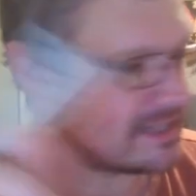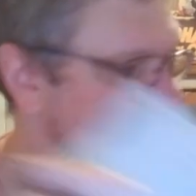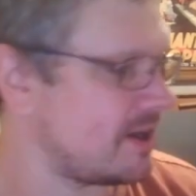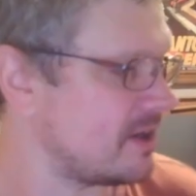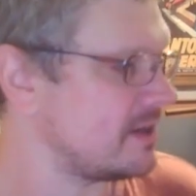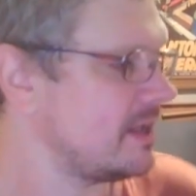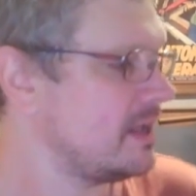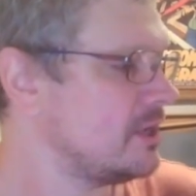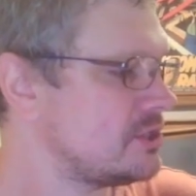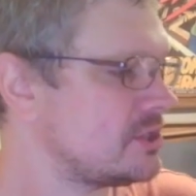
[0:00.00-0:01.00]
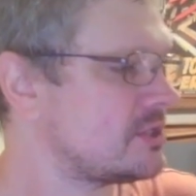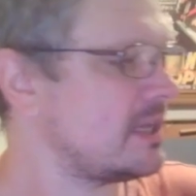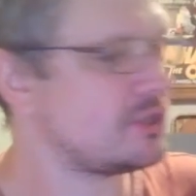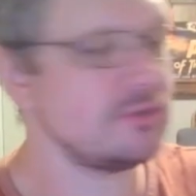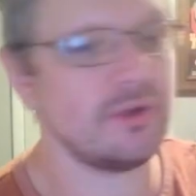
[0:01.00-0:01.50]
card. Just to
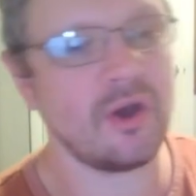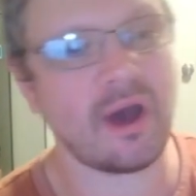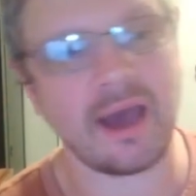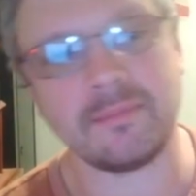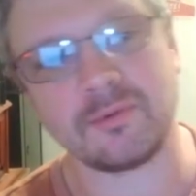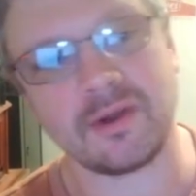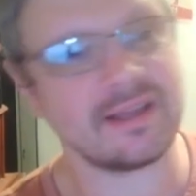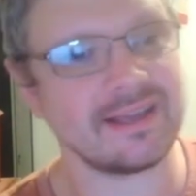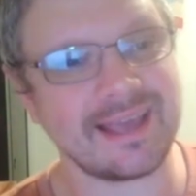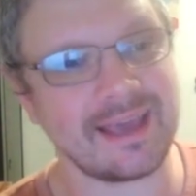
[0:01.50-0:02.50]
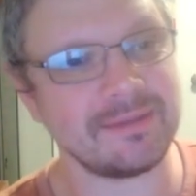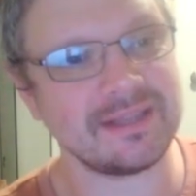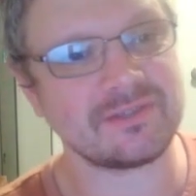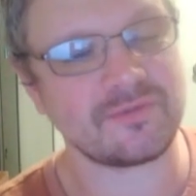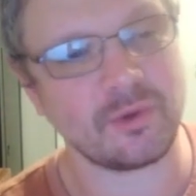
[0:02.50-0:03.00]
let you know, I've been running a game in
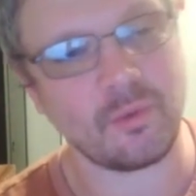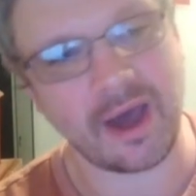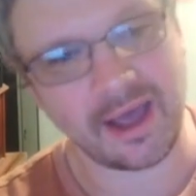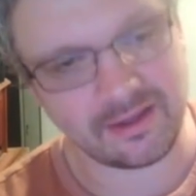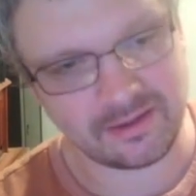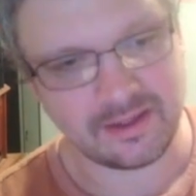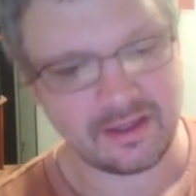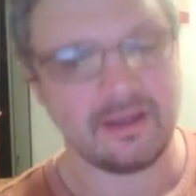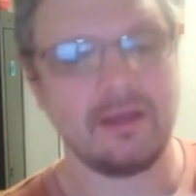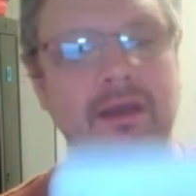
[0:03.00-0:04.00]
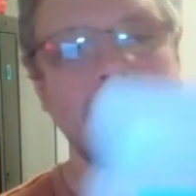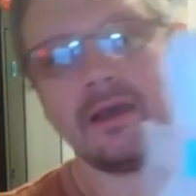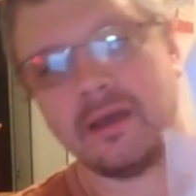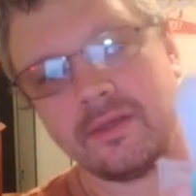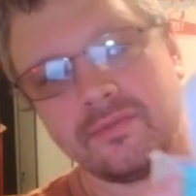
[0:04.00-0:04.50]
this for a while.
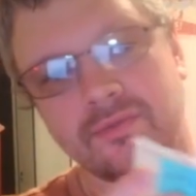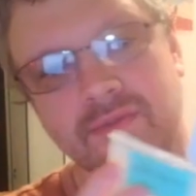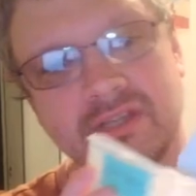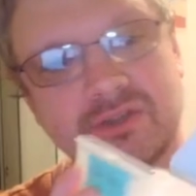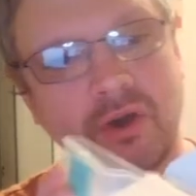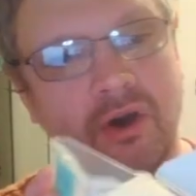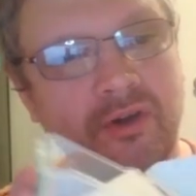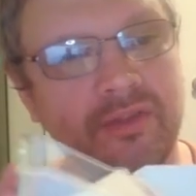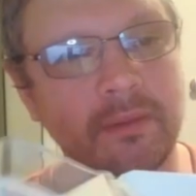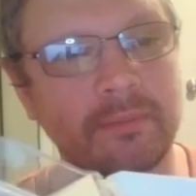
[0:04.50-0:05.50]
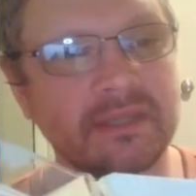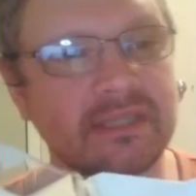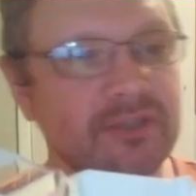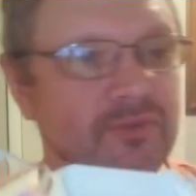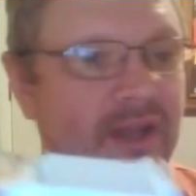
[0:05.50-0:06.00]
These are all the
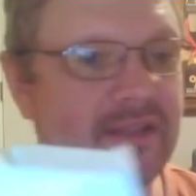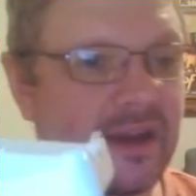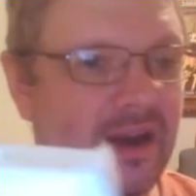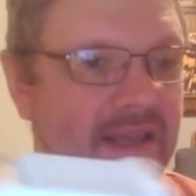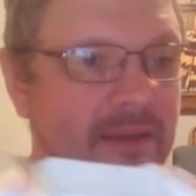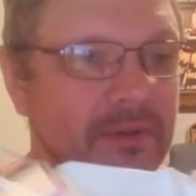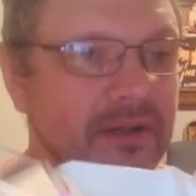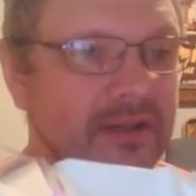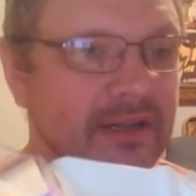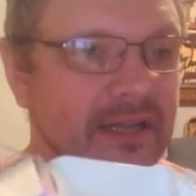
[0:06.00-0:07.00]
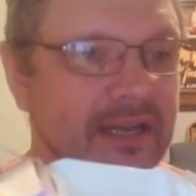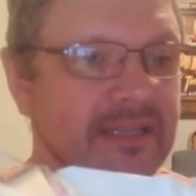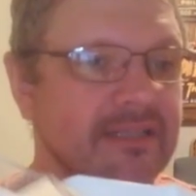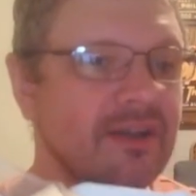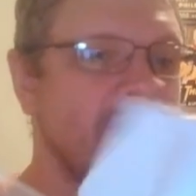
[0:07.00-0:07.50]
NPCs right there. I keep it in a little
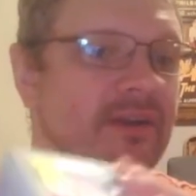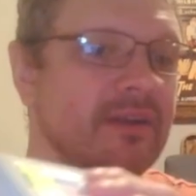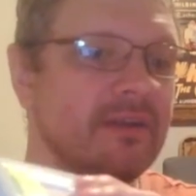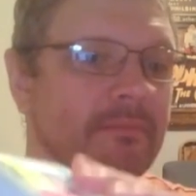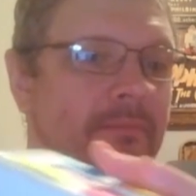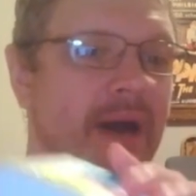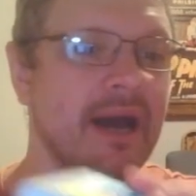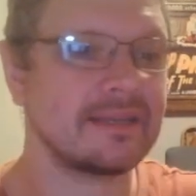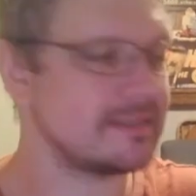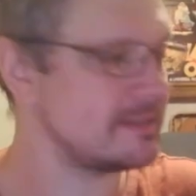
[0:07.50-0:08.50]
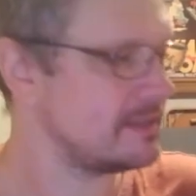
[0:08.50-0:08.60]
index card box.